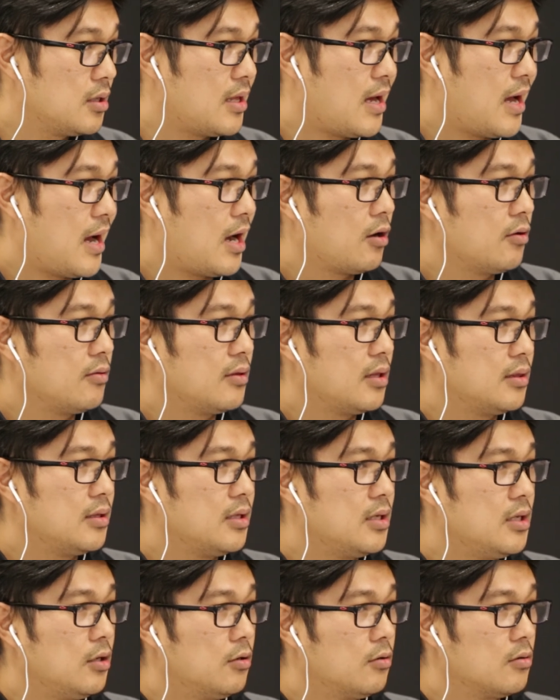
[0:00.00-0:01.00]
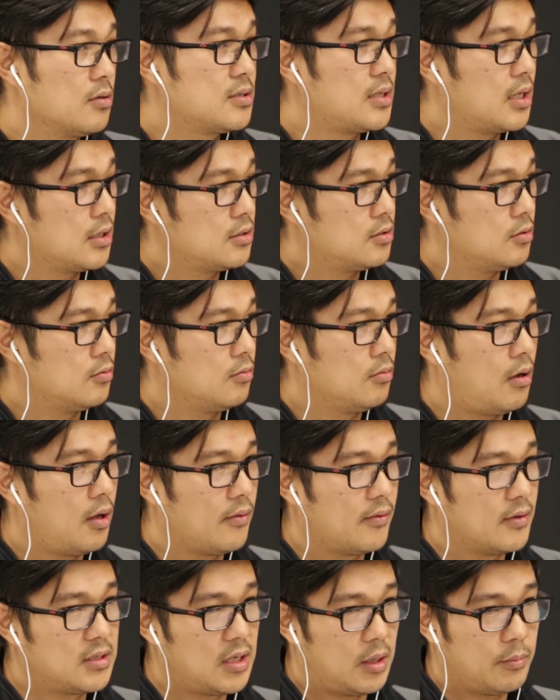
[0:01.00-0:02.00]
the higher that the heater is set to
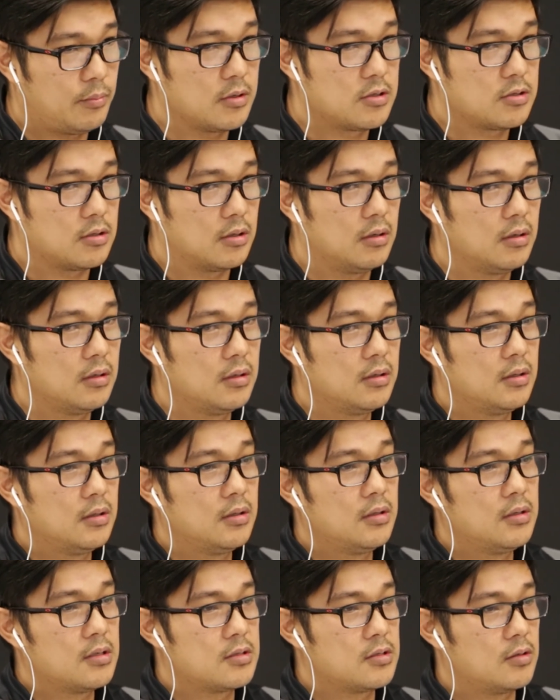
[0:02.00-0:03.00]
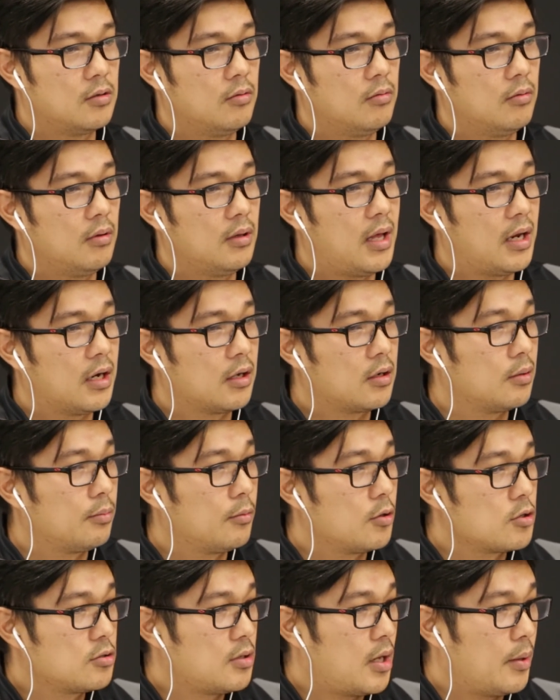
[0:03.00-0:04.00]
on the temperature. So a lot of
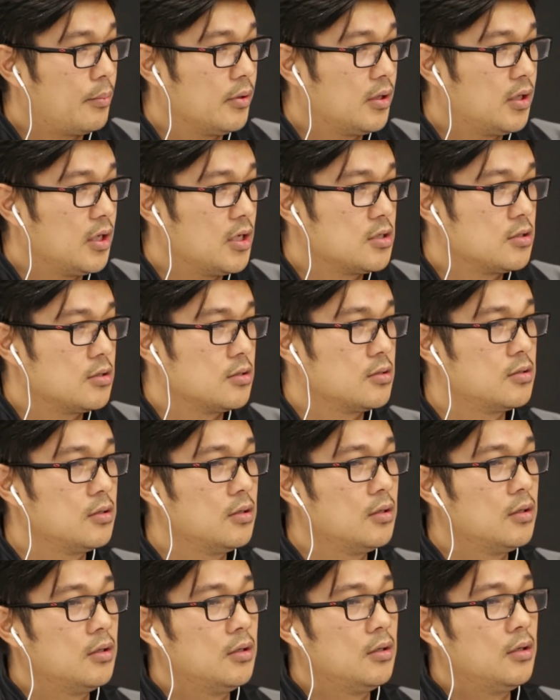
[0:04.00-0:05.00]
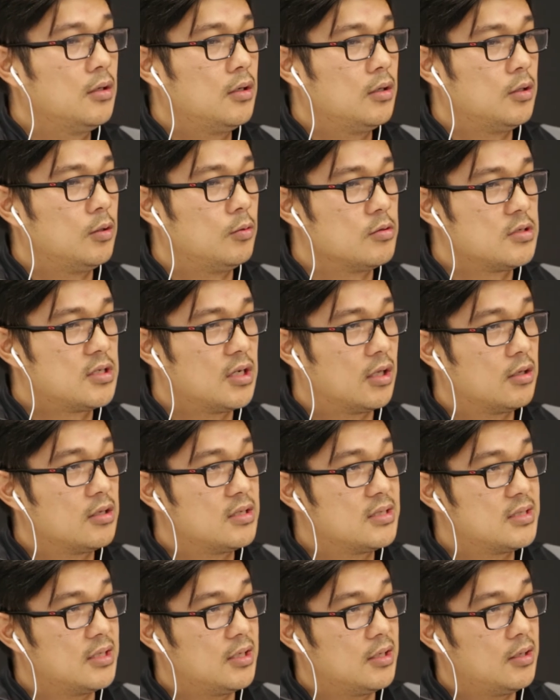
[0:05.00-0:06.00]
commercial applications, you would generally
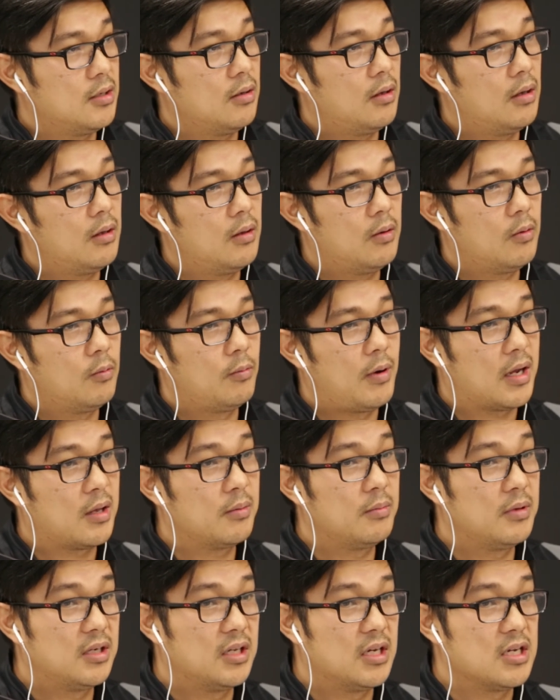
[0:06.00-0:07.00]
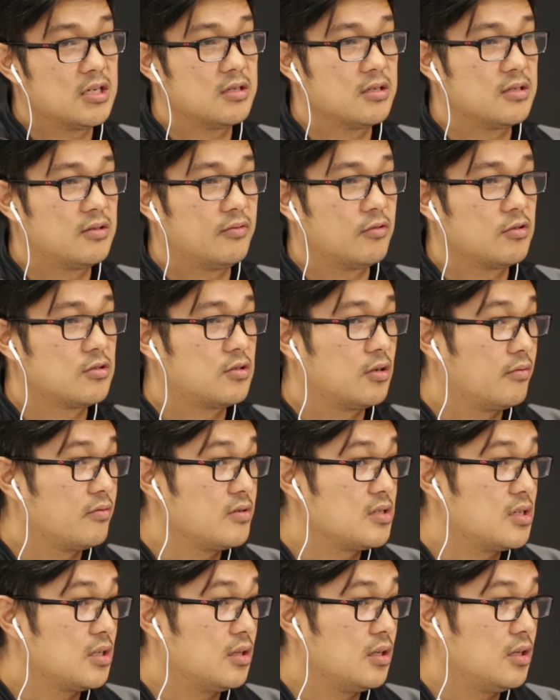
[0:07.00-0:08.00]
see recommendations for
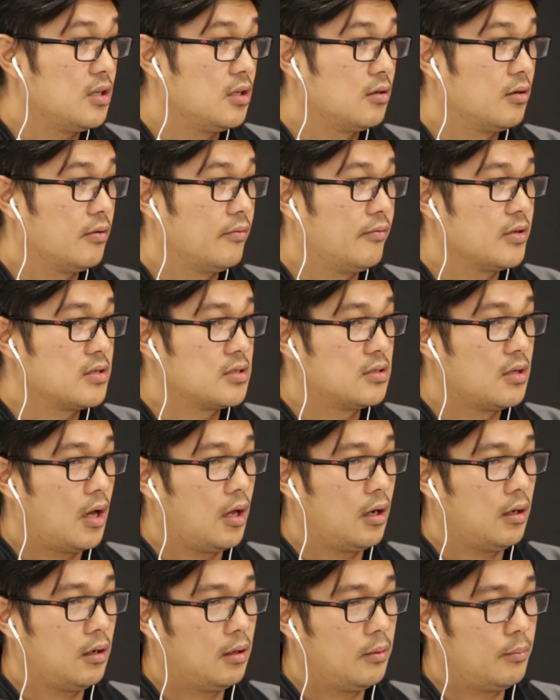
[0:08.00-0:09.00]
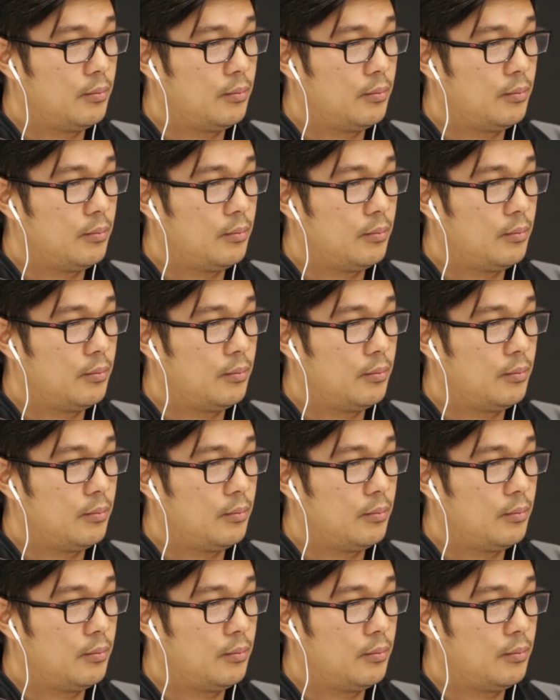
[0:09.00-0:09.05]
servicing the heater if it's not